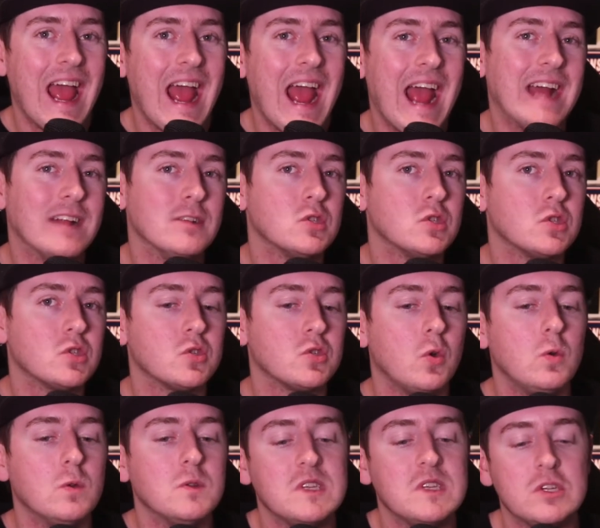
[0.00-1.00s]
and
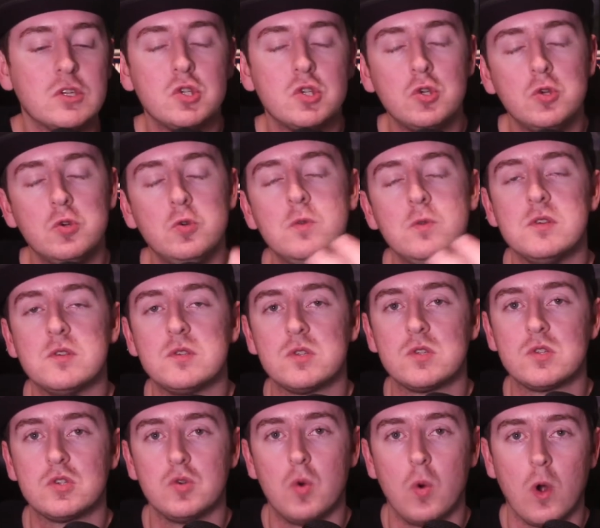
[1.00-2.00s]
sold it to the
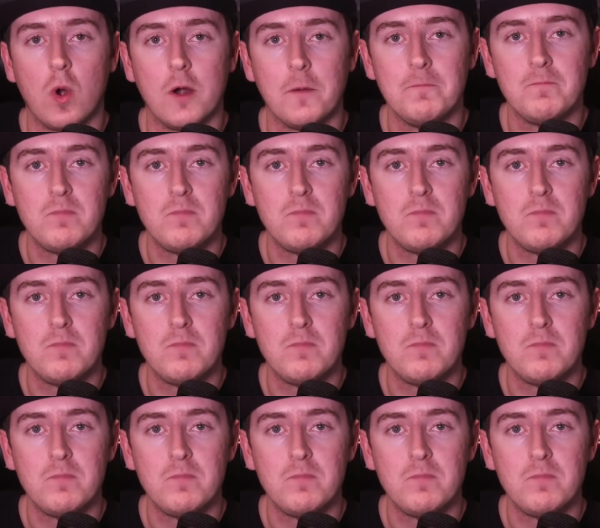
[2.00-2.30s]
store.